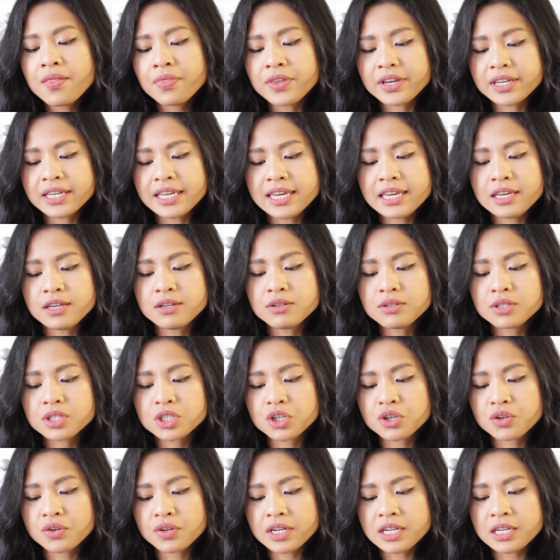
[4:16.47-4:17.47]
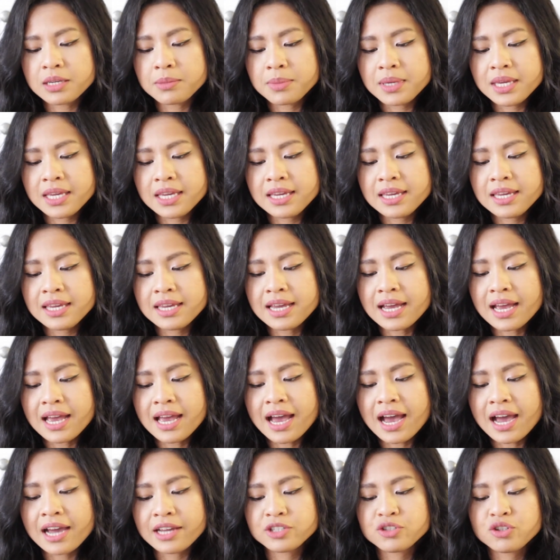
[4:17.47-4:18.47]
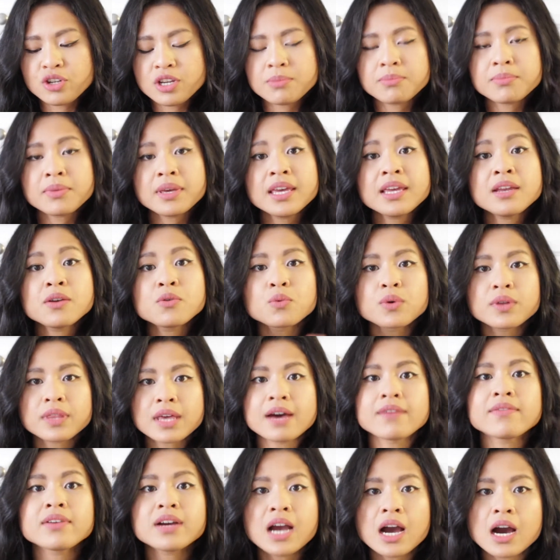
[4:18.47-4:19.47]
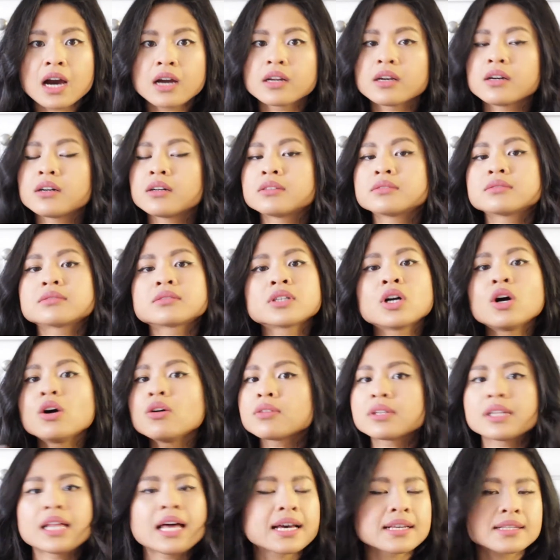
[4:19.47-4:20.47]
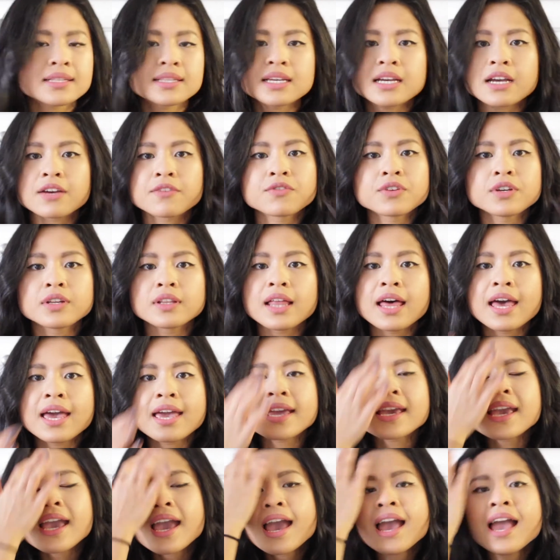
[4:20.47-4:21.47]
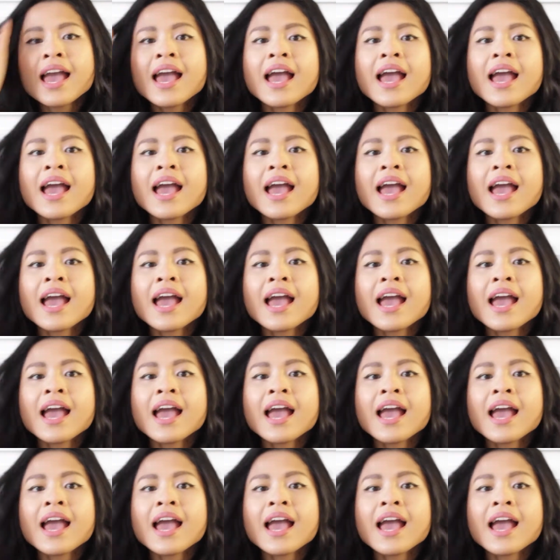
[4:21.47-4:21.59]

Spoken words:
the Kiehl's Creamy Eye Treatment with Avocado. Cult classic, I feel like.